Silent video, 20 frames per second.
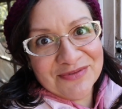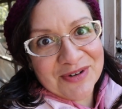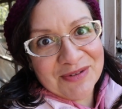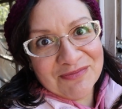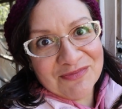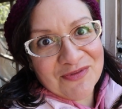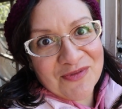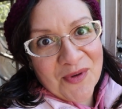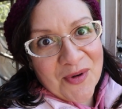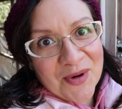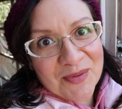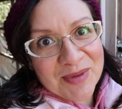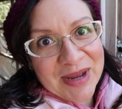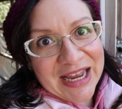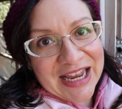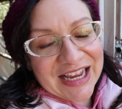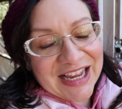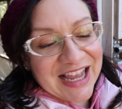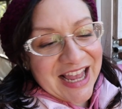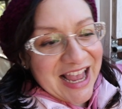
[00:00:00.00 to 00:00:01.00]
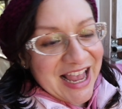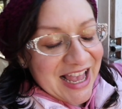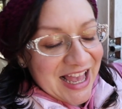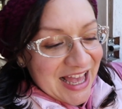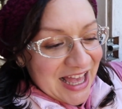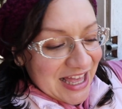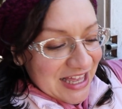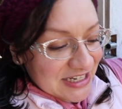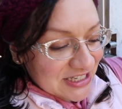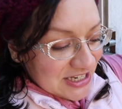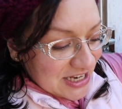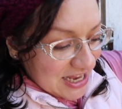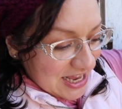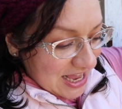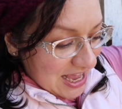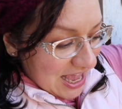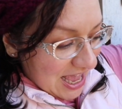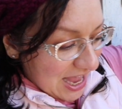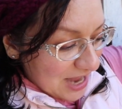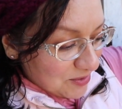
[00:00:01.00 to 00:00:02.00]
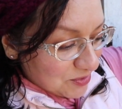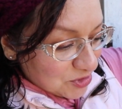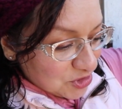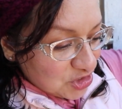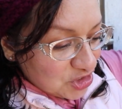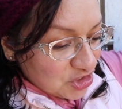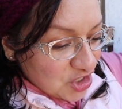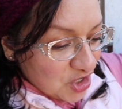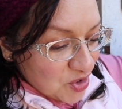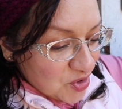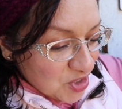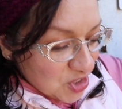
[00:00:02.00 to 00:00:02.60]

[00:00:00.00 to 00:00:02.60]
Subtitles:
from forming. And I will show